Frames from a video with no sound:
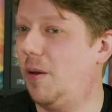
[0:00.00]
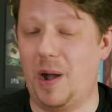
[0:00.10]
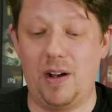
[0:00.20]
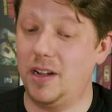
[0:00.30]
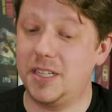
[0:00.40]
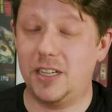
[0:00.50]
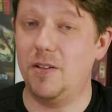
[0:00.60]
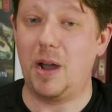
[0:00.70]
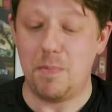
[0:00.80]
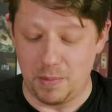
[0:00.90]
Apparently I do.
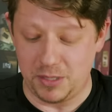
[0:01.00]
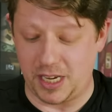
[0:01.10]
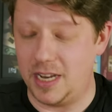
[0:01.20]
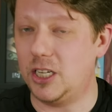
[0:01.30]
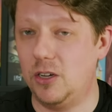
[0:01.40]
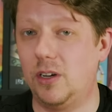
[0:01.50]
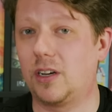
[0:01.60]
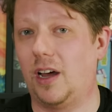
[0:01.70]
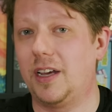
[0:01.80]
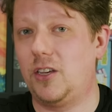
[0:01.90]
My mum said, you
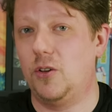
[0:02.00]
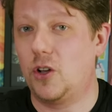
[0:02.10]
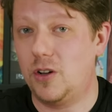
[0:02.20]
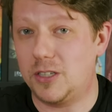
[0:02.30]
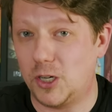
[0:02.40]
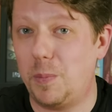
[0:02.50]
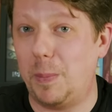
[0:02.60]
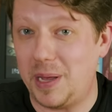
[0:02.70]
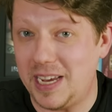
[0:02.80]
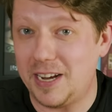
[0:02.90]
look like you couldn't stop a
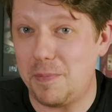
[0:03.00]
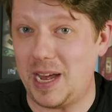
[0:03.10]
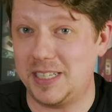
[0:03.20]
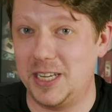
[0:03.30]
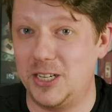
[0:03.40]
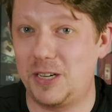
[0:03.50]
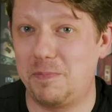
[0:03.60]
pig in a passage.